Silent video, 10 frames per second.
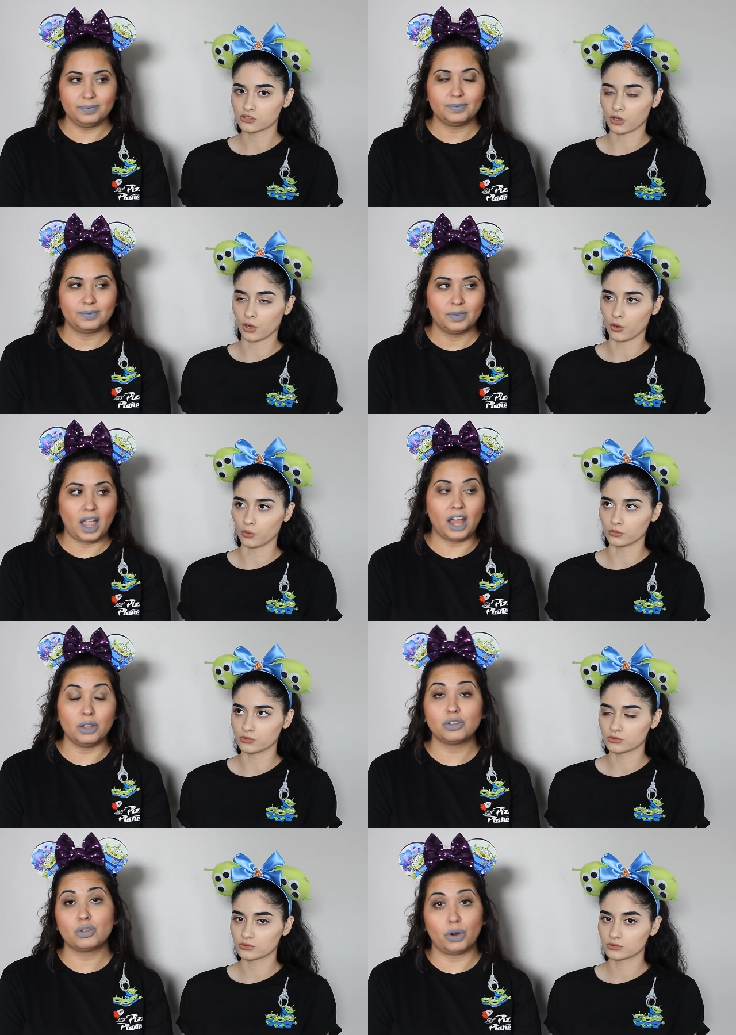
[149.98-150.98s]
Speaker 1: So how
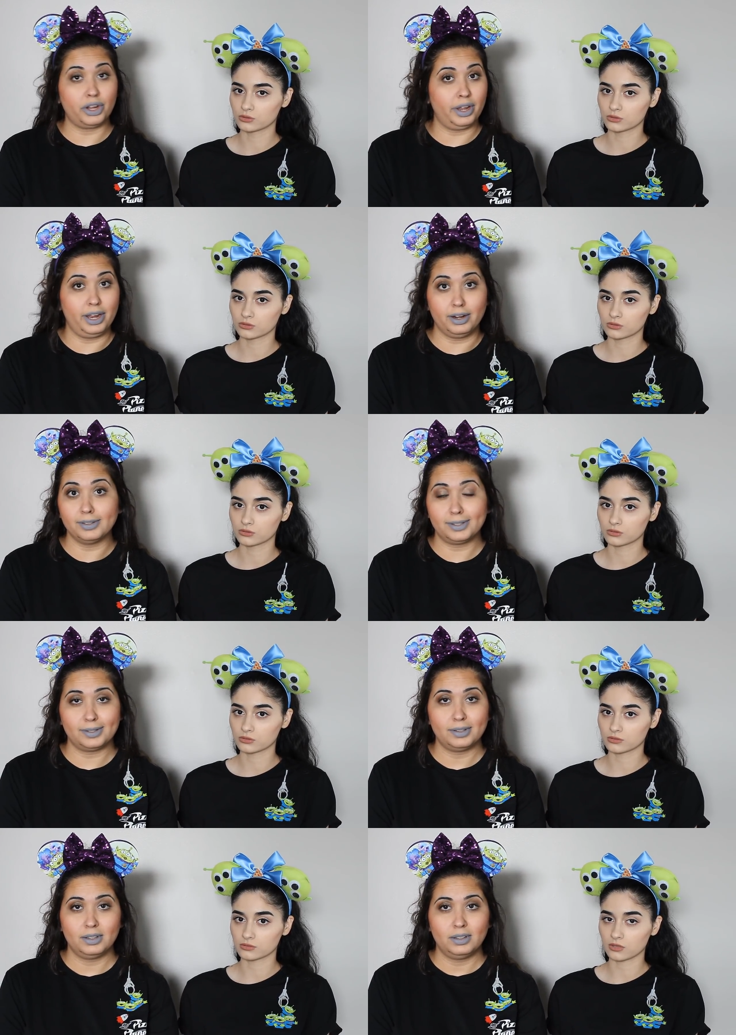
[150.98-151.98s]
do you store your
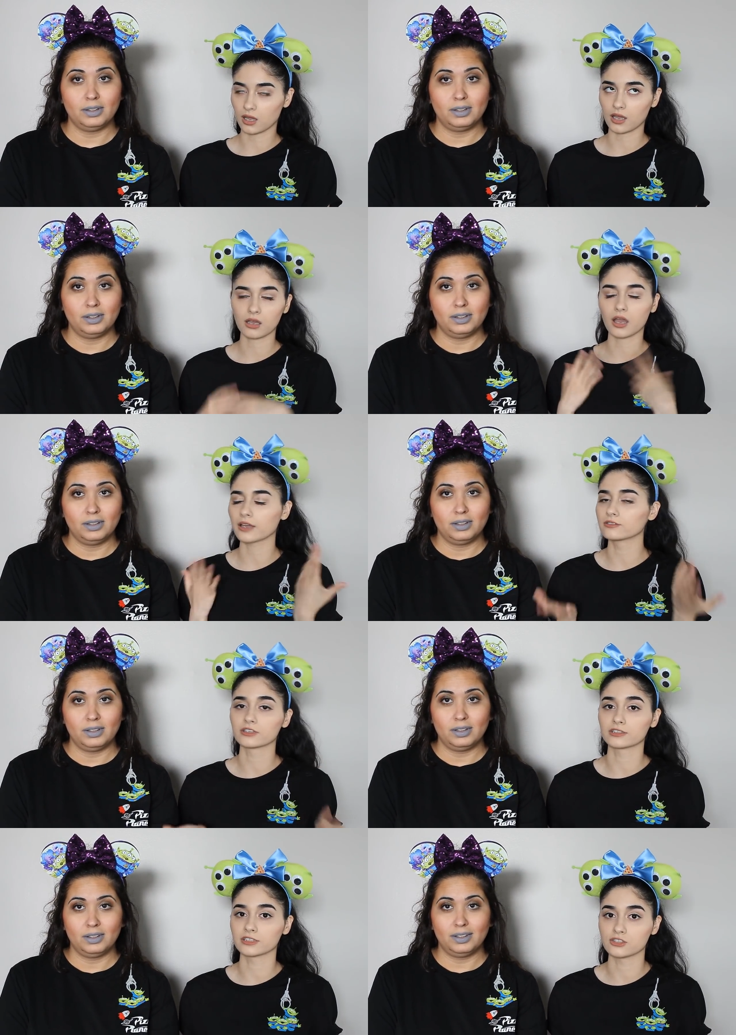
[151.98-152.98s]
ears?
Speaker 2: I
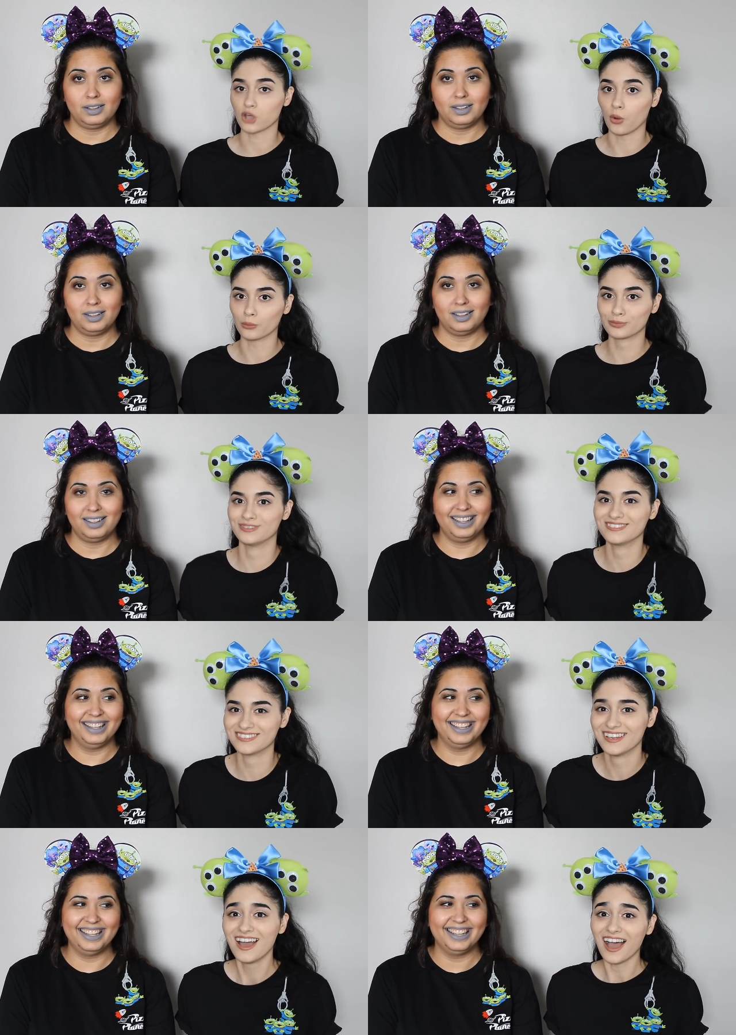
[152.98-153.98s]
literally don't.
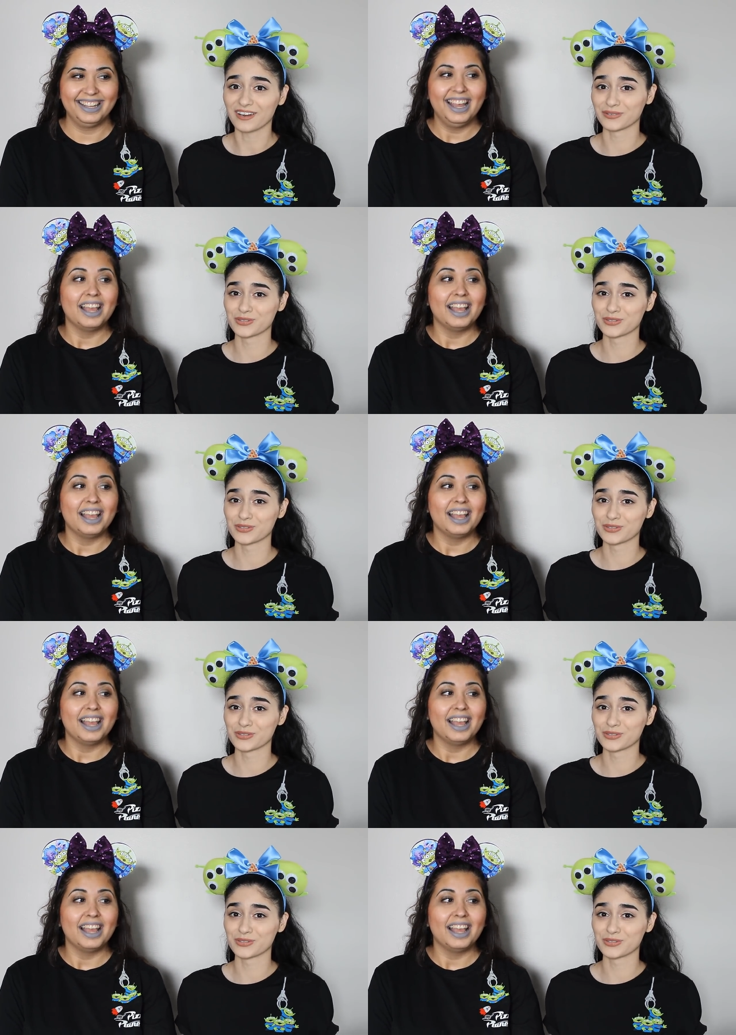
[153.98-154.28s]
I